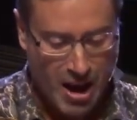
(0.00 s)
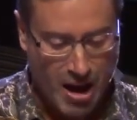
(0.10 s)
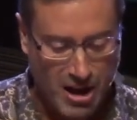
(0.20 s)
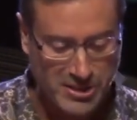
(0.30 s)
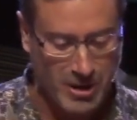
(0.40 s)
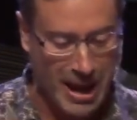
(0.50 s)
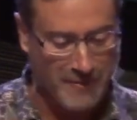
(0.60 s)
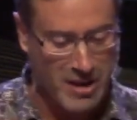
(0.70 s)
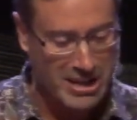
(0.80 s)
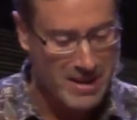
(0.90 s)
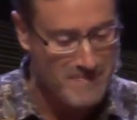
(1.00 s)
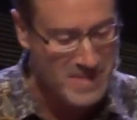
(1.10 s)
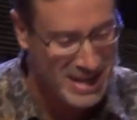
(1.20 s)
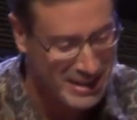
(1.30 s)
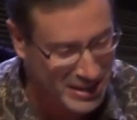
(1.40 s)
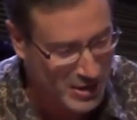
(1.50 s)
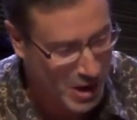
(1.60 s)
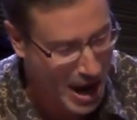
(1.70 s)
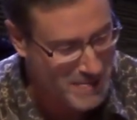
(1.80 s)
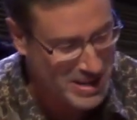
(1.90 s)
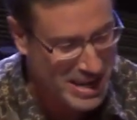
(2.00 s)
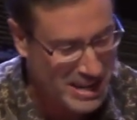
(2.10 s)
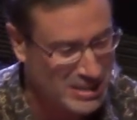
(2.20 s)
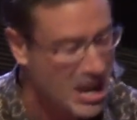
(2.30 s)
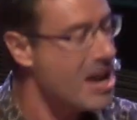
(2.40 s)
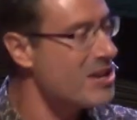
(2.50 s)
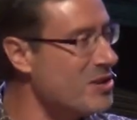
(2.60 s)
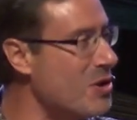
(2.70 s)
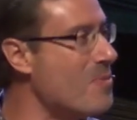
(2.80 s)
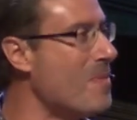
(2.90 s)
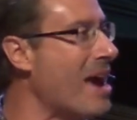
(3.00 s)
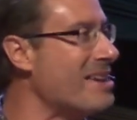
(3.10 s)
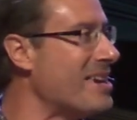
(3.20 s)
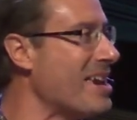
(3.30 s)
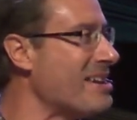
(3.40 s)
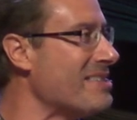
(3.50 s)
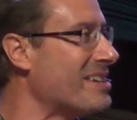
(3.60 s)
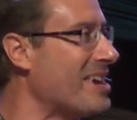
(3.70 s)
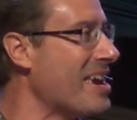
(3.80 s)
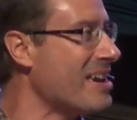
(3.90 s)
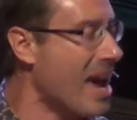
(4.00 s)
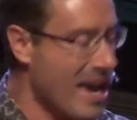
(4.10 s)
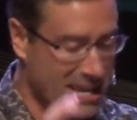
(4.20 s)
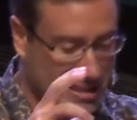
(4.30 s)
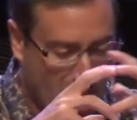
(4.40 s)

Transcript: Also, I have not committed a crime against you, my king. And the king, he is